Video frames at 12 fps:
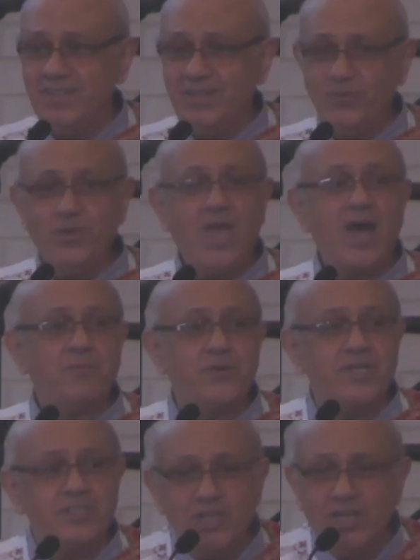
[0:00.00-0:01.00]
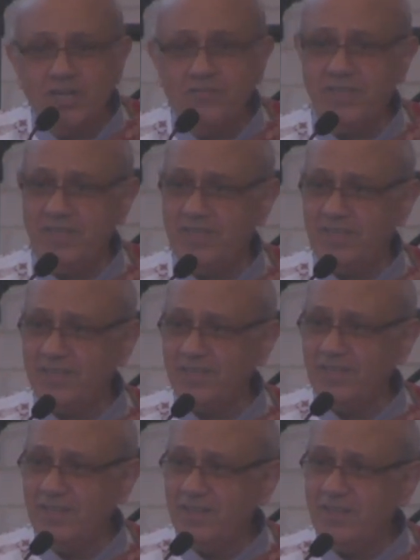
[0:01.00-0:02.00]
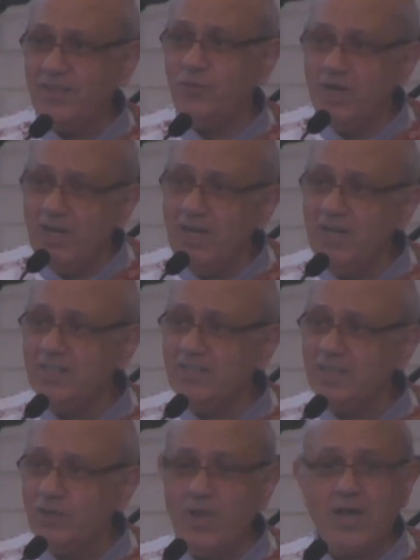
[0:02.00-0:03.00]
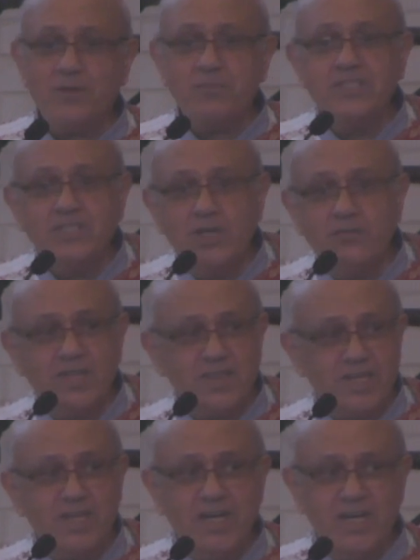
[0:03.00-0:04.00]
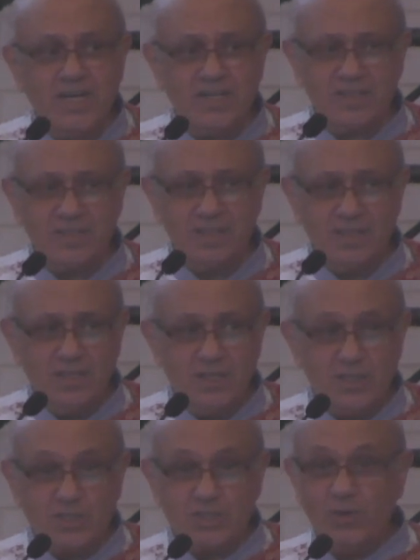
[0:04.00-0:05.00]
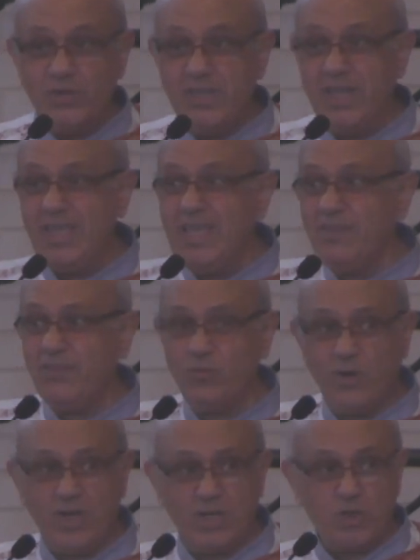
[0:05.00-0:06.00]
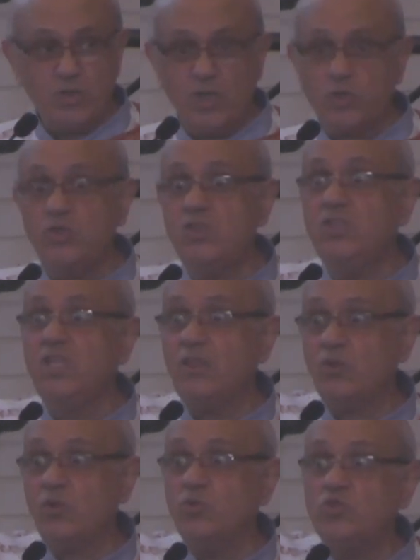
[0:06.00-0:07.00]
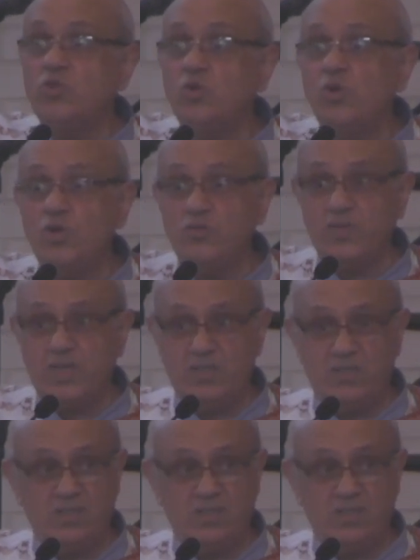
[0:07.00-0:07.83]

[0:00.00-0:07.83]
We are preserving the world. We are preserving the earth. So the evil one could not get control over it.